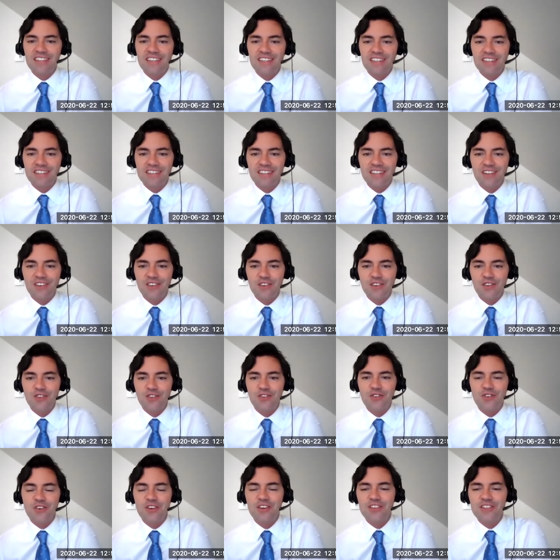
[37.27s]
and its Center
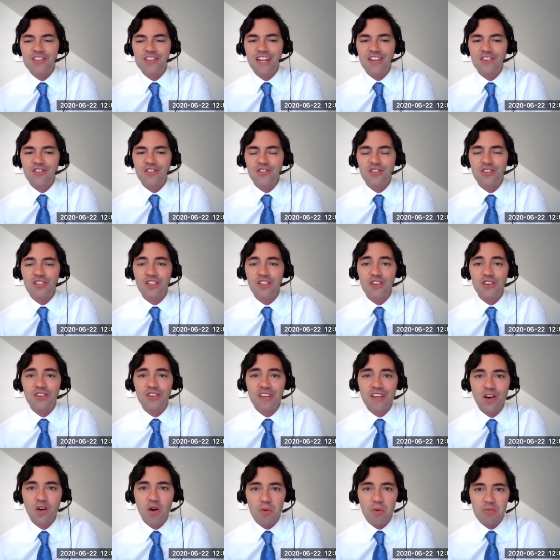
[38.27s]
for International Security
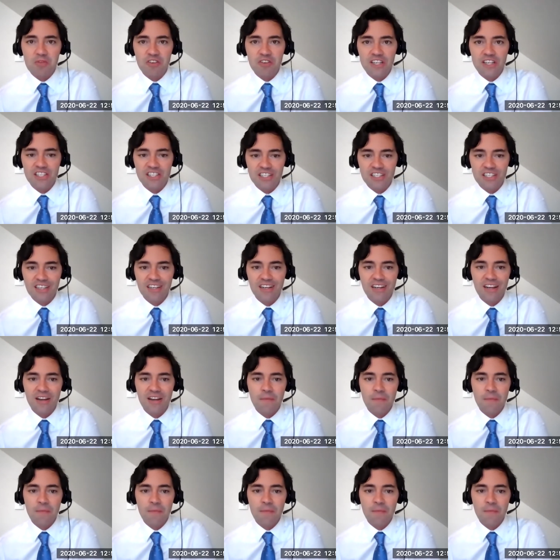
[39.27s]
and Cooperation.